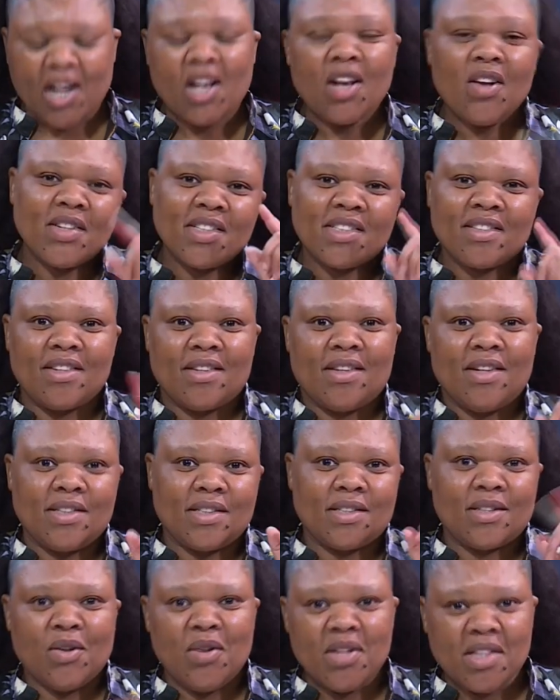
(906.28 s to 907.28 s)
closed
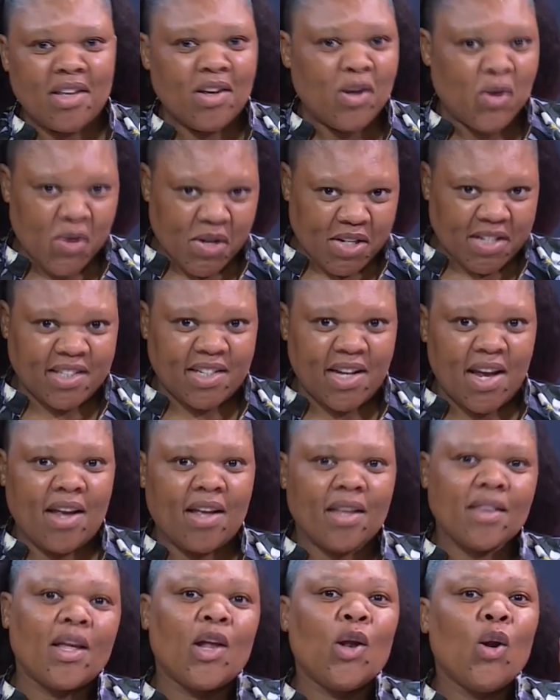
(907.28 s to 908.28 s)
this on the note
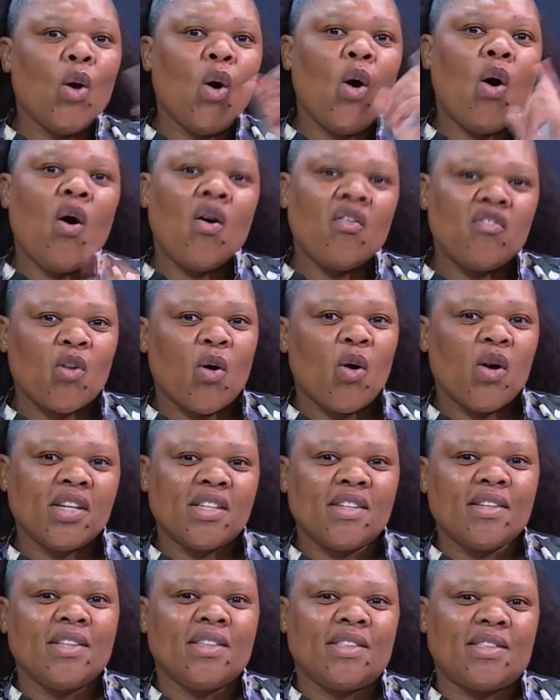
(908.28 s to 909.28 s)
saying the law of
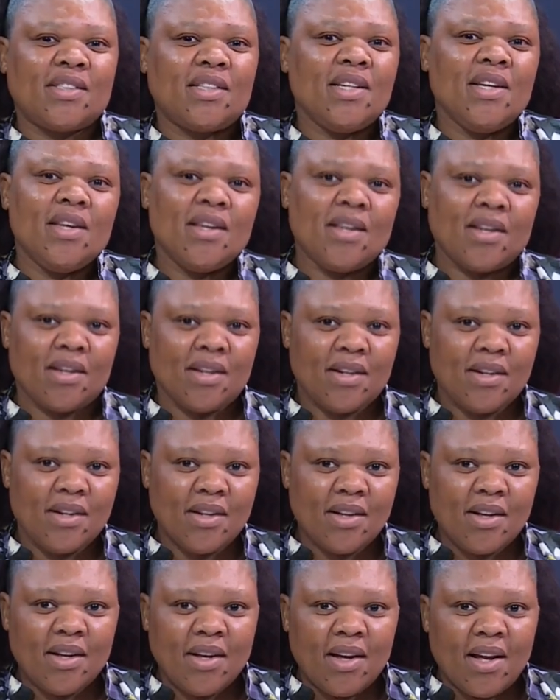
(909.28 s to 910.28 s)
God is seen
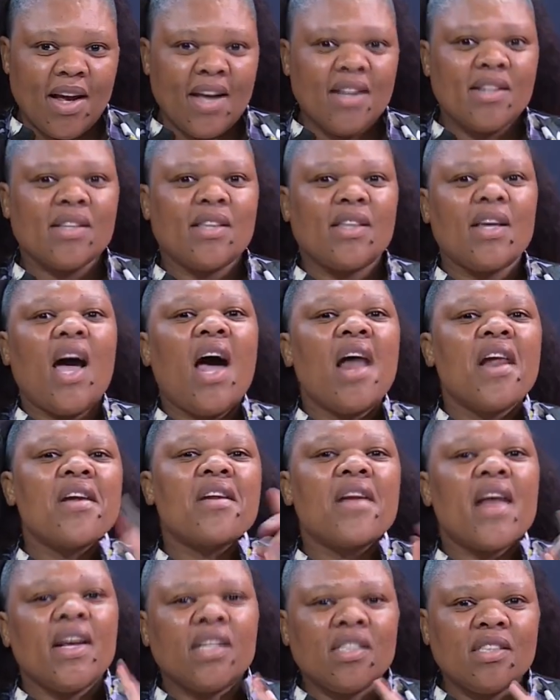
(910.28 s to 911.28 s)
and the
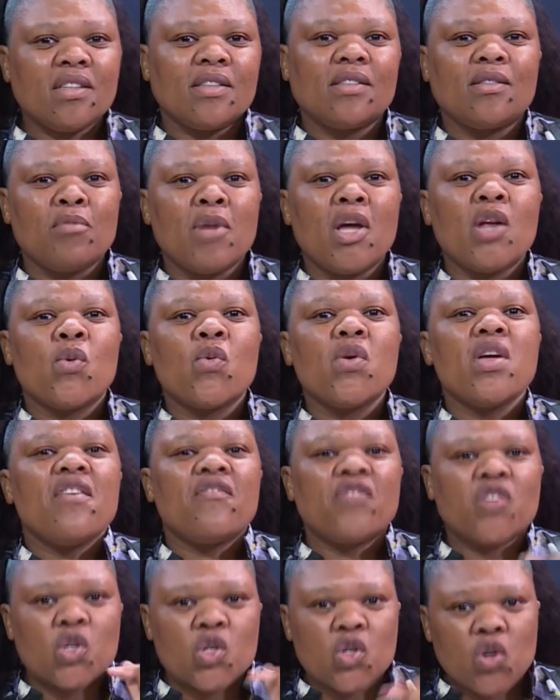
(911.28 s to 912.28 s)
unrighteous man we
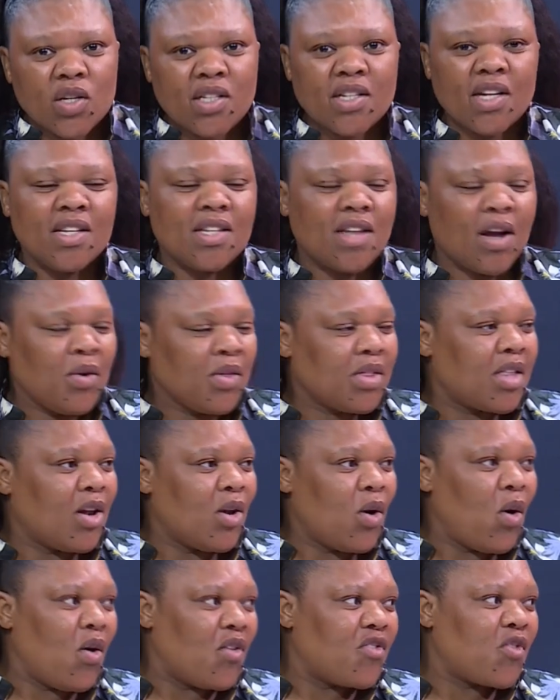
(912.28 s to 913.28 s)
have trodden down the
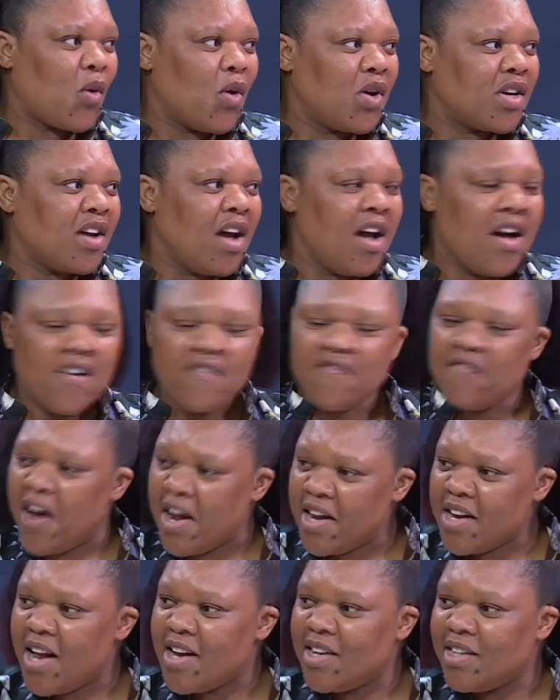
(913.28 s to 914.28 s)
law of God
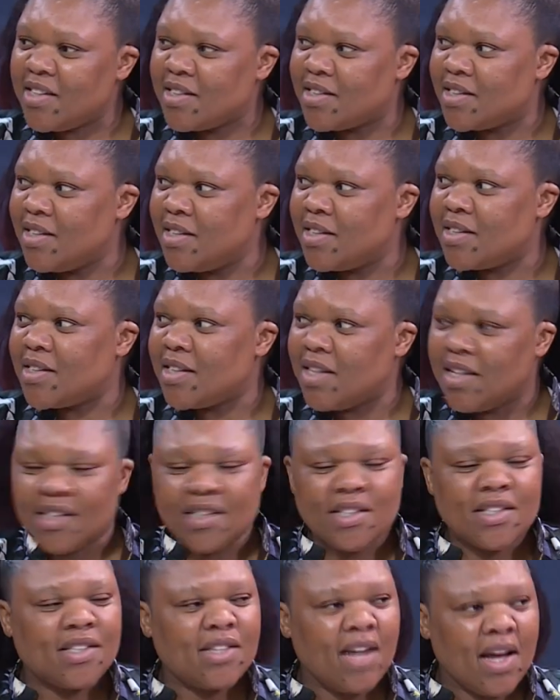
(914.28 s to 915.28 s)
finally sees it
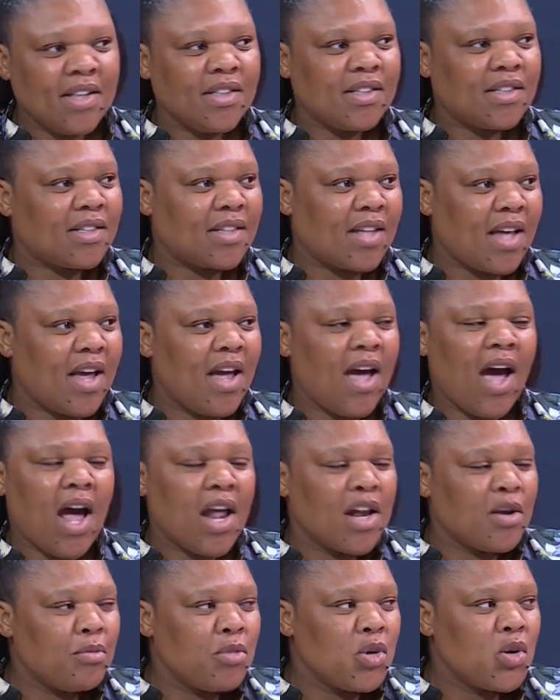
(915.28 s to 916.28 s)
stands there
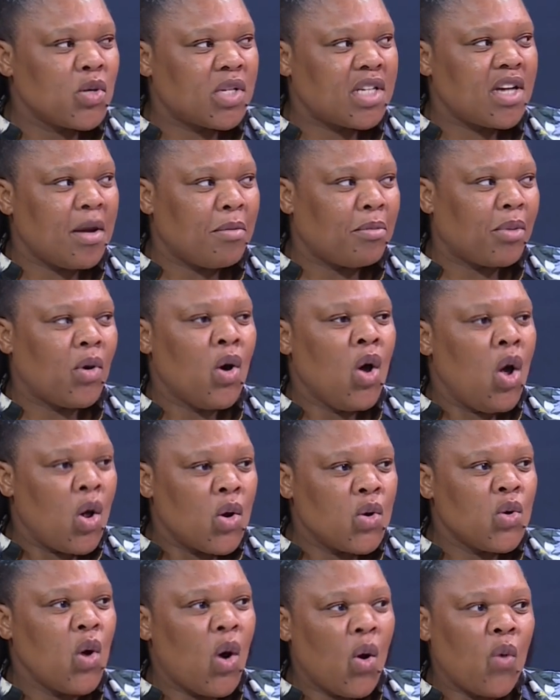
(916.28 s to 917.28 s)
unmutable,
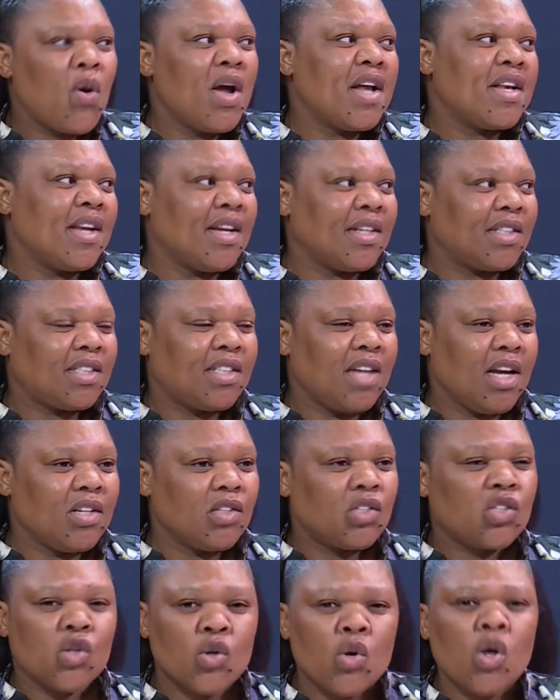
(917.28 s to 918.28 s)
no word has
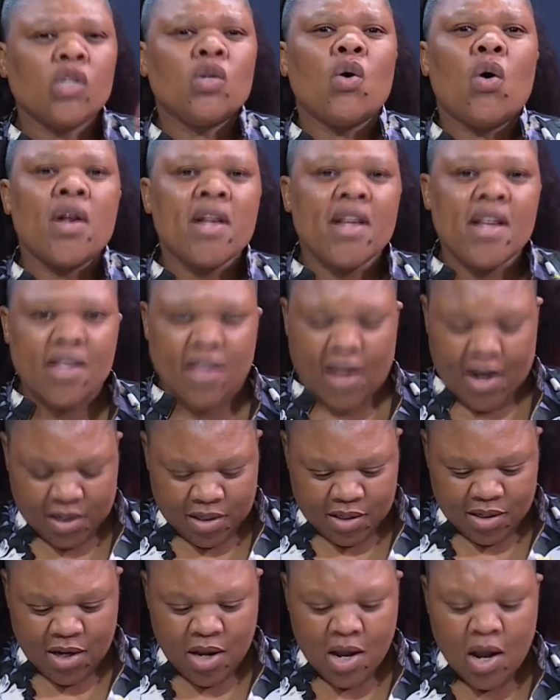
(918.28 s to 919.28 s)
changed. Not only
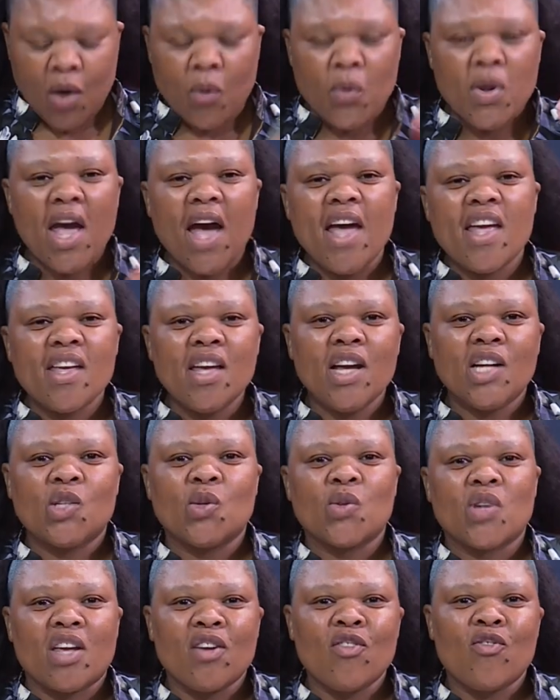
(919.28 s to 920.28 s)
that, we are here
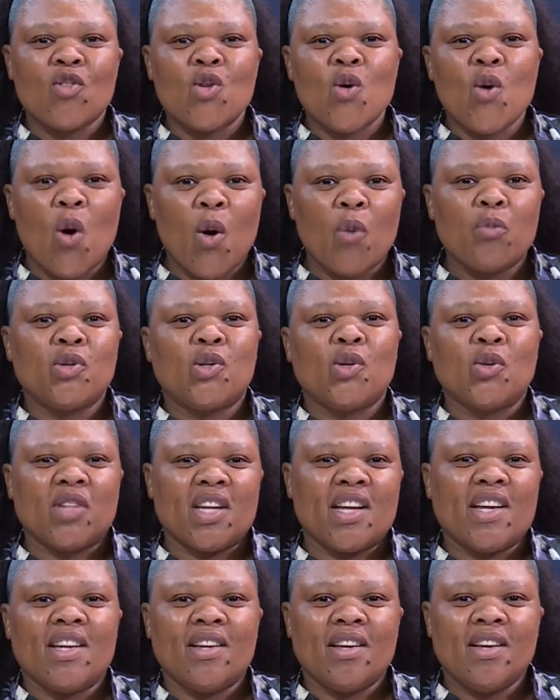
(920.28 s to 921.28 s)
to give you hope
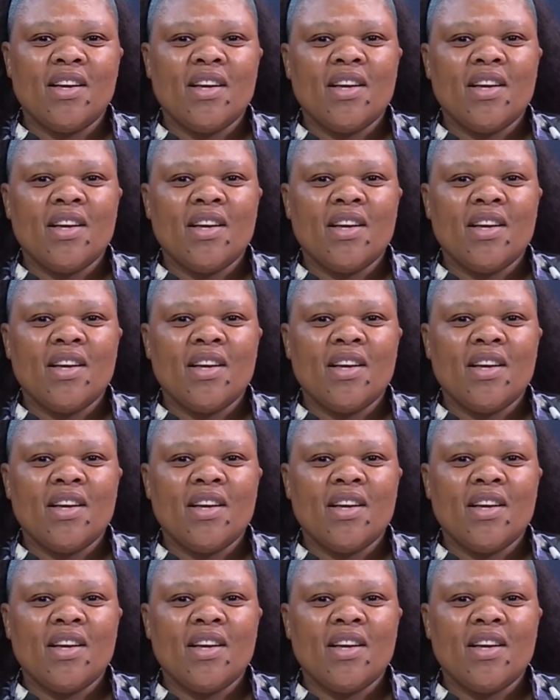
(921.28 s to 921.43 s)
today